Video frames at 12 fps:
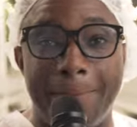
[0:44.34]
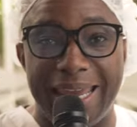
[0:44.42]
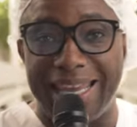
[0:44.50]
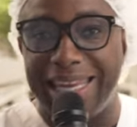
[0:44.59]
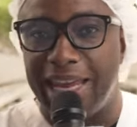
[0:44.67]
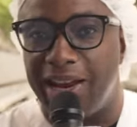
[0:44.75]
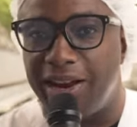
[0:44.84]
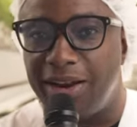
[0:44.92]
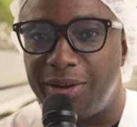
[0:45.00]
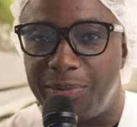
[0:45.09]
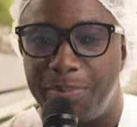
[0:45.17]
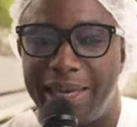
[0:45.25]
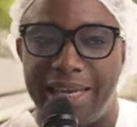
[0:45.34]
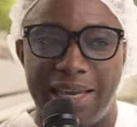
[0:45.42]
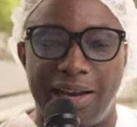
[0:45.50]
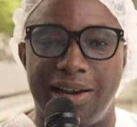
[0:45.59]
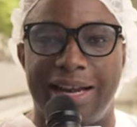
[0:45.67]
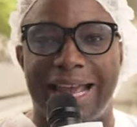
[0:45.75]
Big year, big
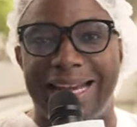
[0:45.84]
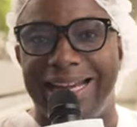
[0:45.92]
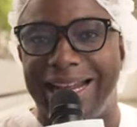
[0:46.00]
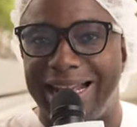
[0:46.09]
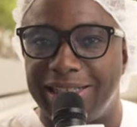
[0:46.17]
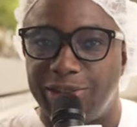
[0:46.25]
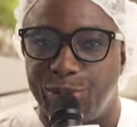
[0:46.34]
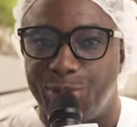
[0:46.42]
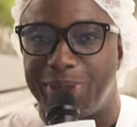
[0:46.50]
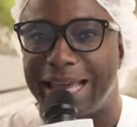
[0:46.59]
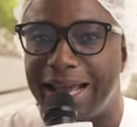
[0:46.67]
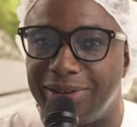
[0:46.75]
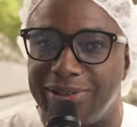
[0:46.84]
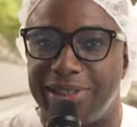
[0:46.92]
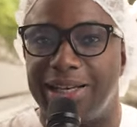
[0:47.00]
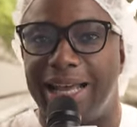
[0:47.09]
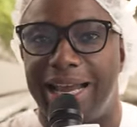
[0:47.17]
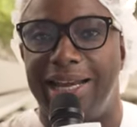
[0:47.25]
year, 99,
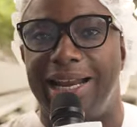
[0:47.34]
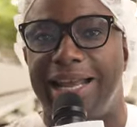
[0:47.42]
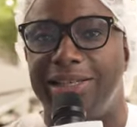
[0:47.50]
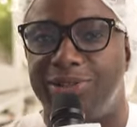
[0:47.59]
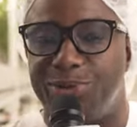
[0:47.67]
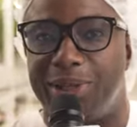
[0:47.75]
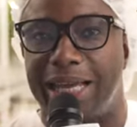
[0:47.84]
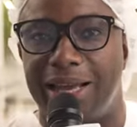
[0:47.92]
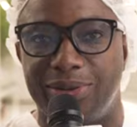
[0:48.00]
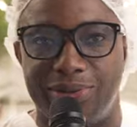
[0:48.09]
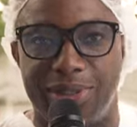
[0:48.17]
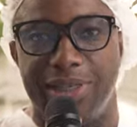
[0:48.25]
2000, 99, 2000.